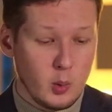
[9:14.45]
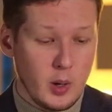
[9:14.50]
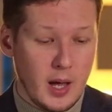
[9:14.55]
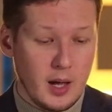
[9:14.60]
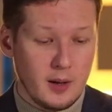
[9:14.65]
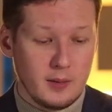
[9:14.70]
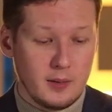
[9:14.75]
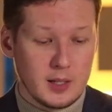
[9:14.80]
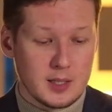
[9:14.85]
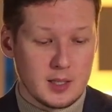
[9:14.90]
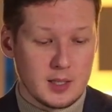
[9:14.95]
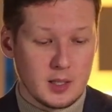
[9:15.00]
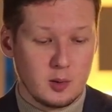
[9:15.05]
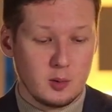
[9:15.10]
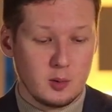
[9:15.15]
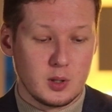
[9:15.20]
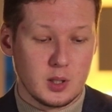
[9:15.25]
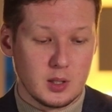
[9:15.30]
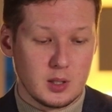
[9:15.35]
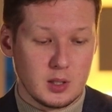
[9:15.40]
We have
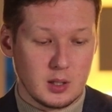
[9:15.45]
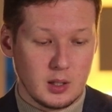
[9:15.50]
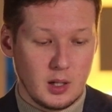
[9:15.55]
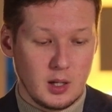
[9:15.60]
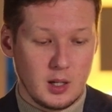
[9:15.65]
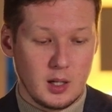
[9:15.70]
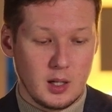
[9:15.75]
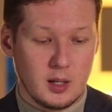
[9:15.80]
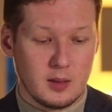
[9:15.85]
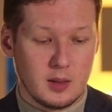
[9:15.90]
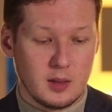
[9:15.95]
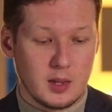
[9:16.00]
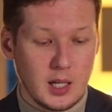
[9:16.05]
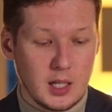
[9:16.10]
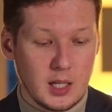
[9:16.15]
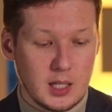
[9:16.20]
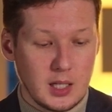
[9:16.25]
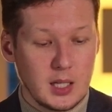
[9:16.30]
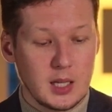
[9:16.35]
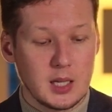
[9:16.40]
executed
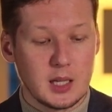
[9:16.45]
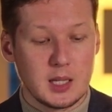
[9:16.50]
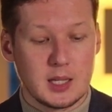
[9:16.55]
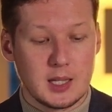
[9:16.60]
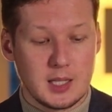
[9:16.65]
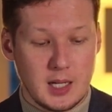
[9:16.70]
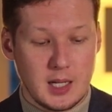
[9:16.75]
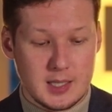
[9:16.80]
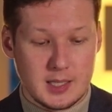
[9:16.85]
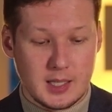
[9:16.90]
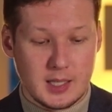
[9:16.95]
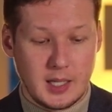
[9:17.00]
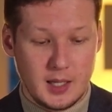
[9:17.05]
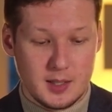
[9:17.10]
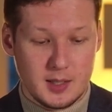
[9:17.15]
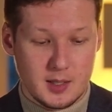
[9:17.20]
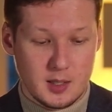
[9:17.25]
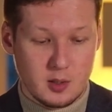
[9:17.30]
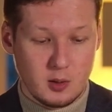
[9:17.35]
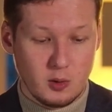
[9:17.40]
13 test
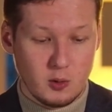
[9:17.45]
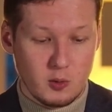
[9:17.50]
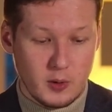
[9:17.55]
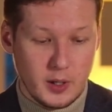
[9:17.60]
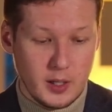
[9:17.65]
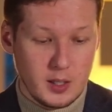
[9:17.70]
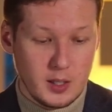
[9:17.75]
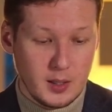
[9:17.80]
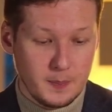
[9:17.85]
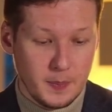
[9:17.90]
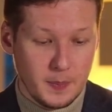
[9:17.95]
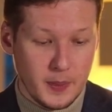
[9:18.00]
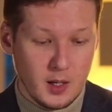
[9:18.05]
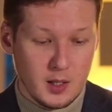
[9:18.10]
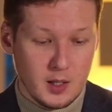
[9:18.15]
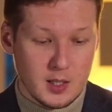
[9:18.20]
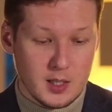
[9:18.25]
cases already,